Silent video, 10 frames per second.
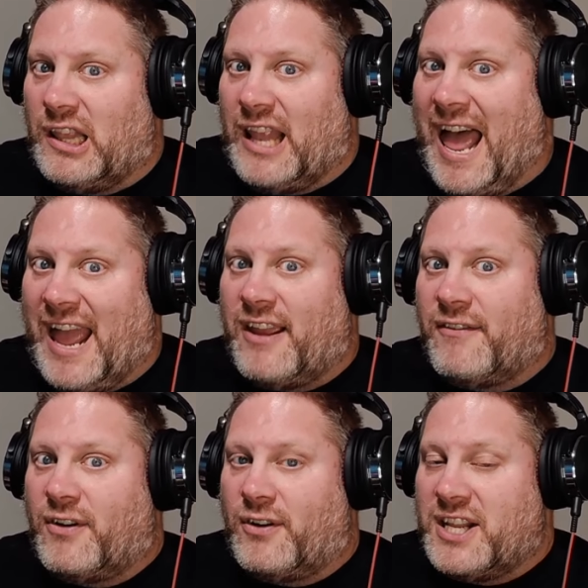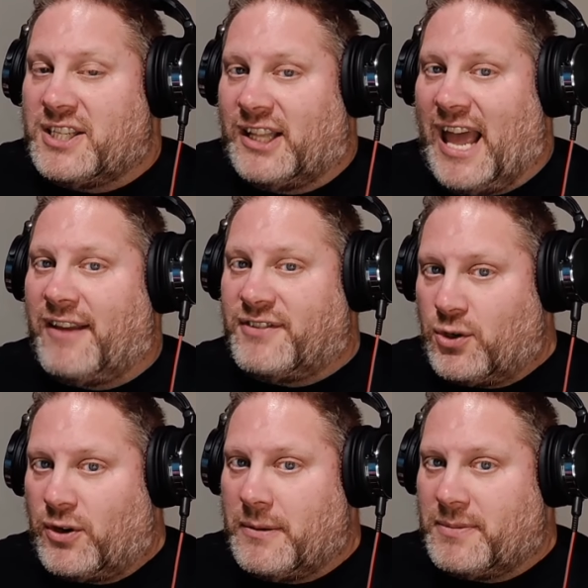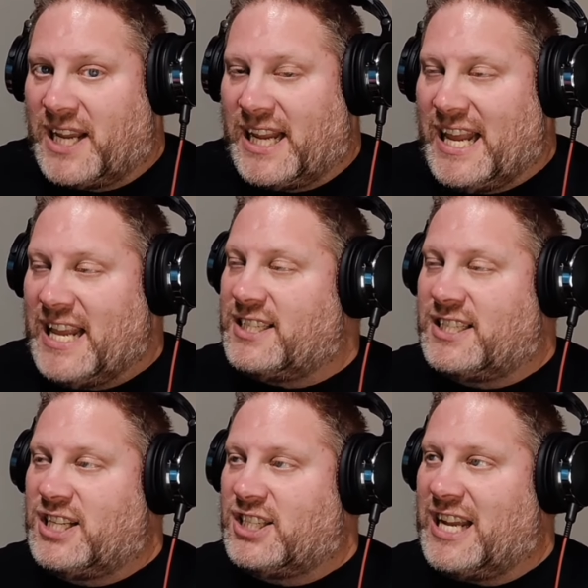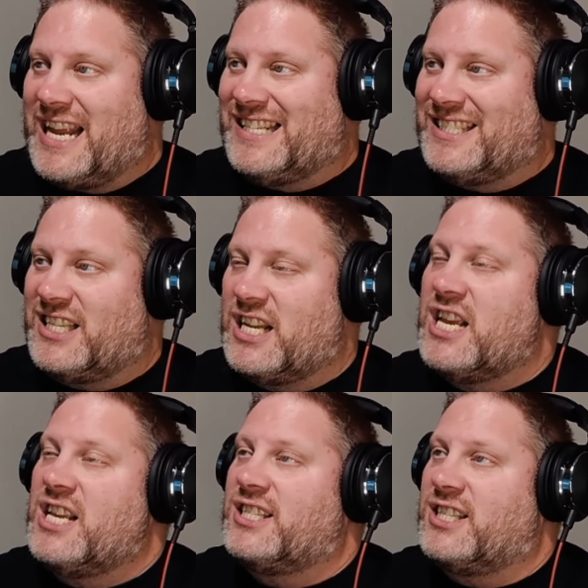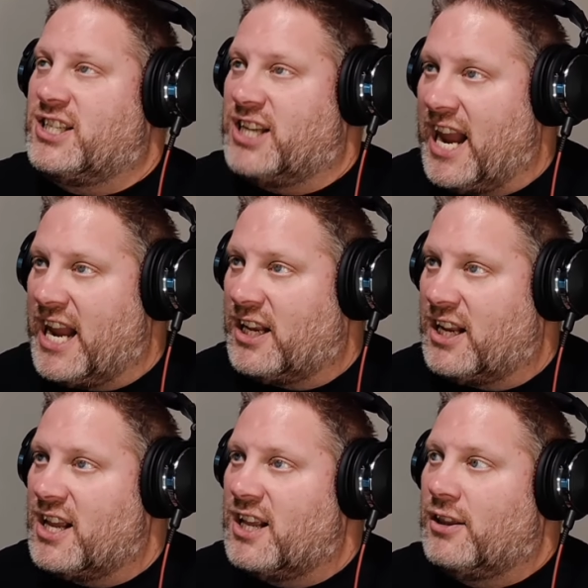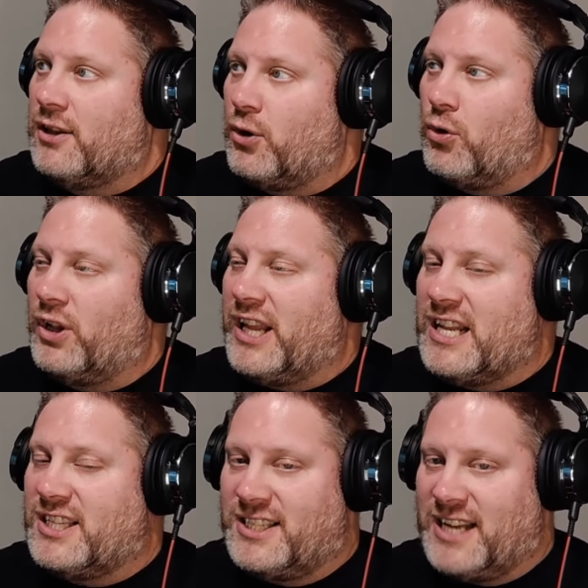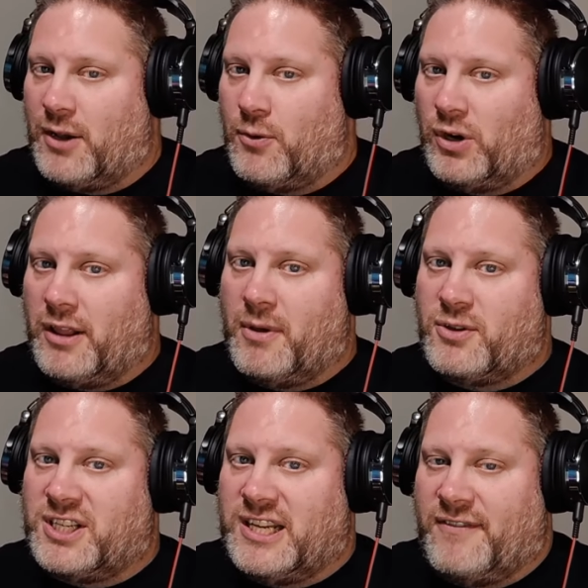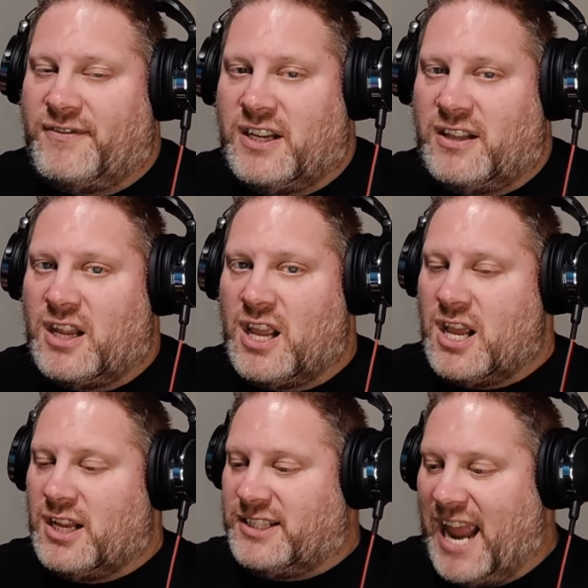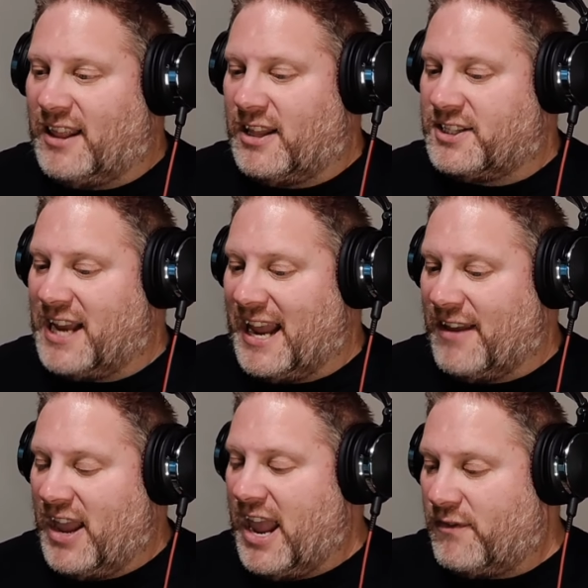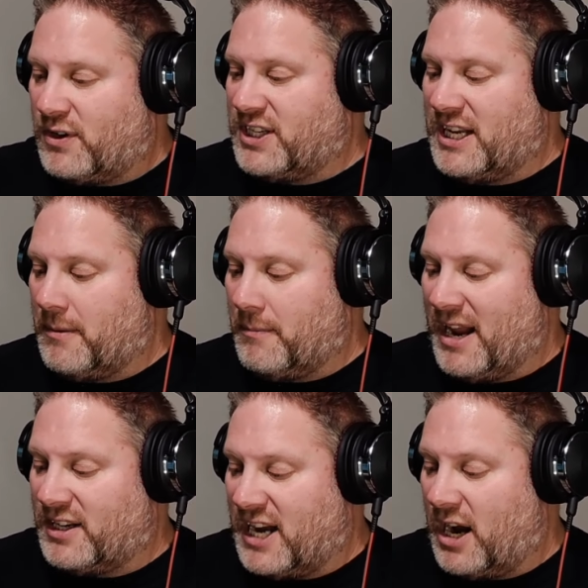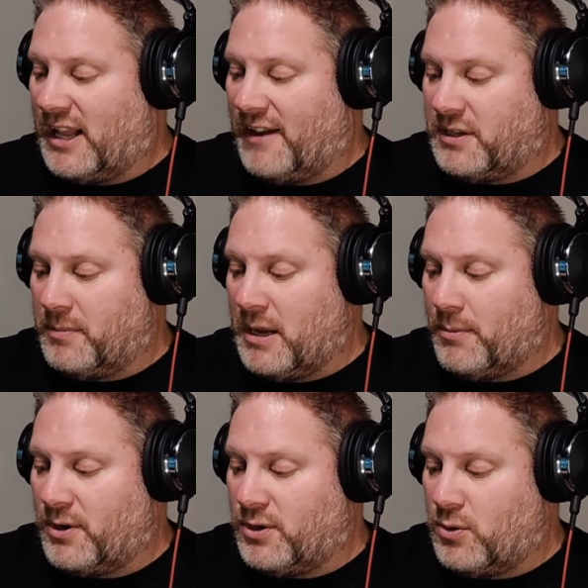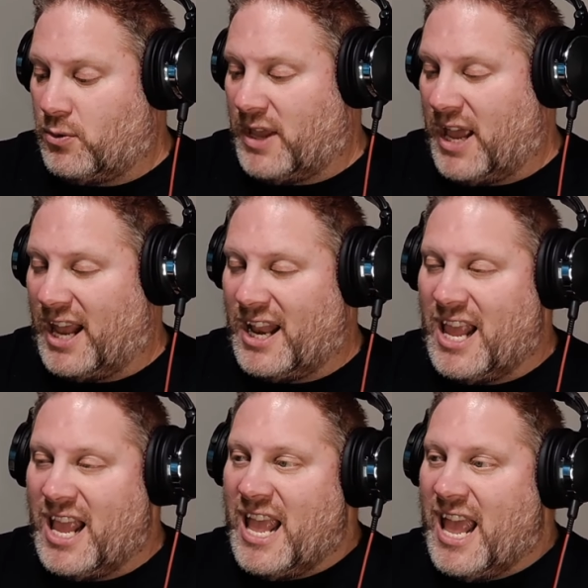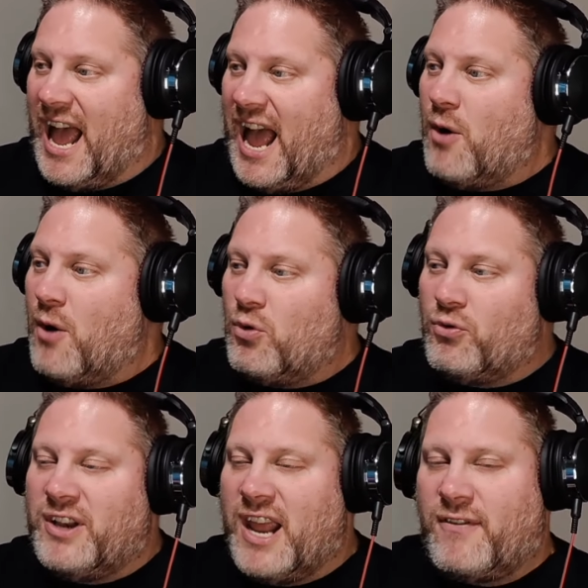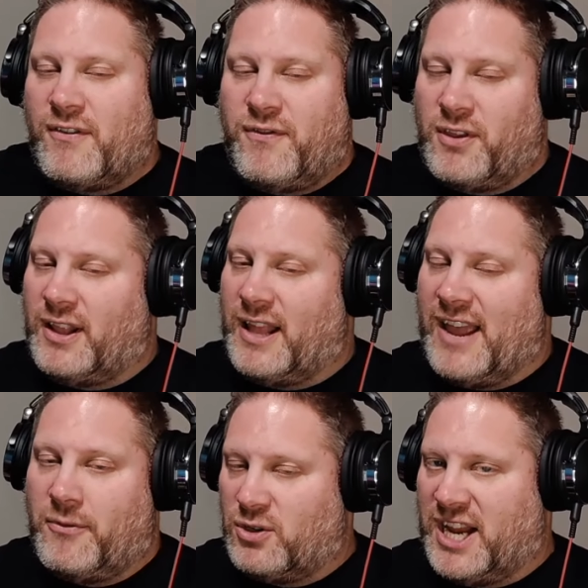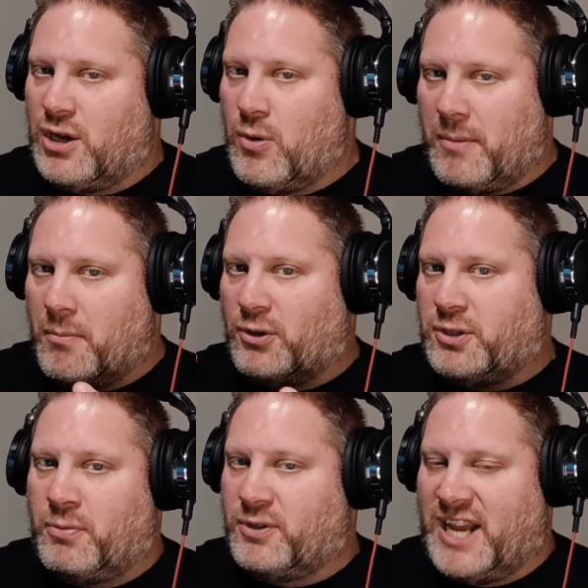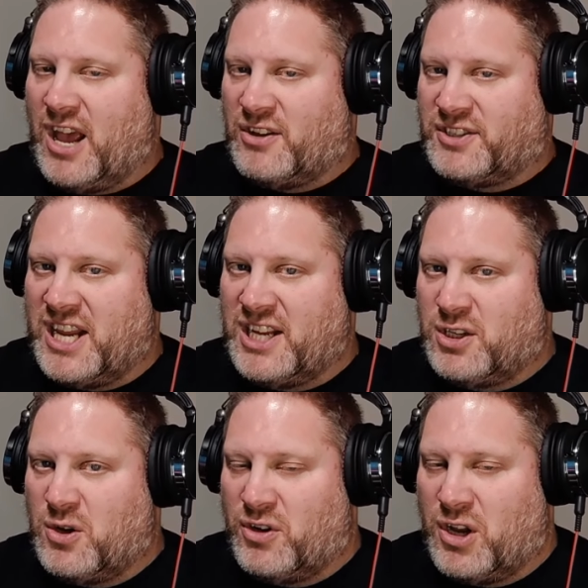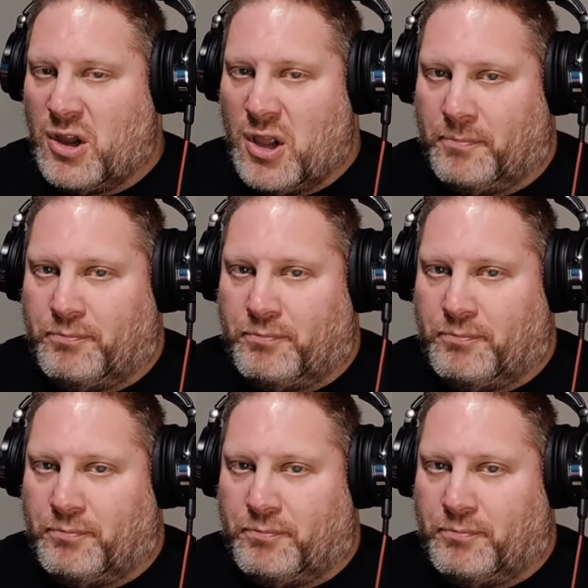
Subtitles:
live on his live streams. Like, it's just insane. Literally insane. One of the most gifted talents I have ever seen in my entire life to be able to do that. I will never for the life of me understand doing multiple sounds. Like, he's doing the...